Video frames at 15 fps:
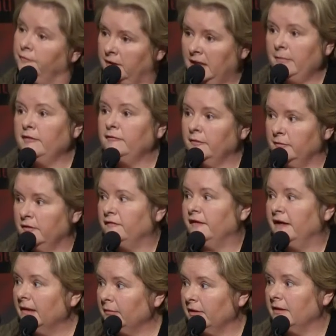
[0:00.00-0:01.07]
coming from the
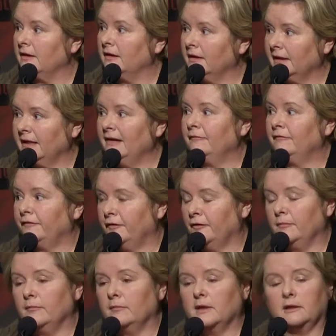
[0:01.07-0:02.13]
family that I come from,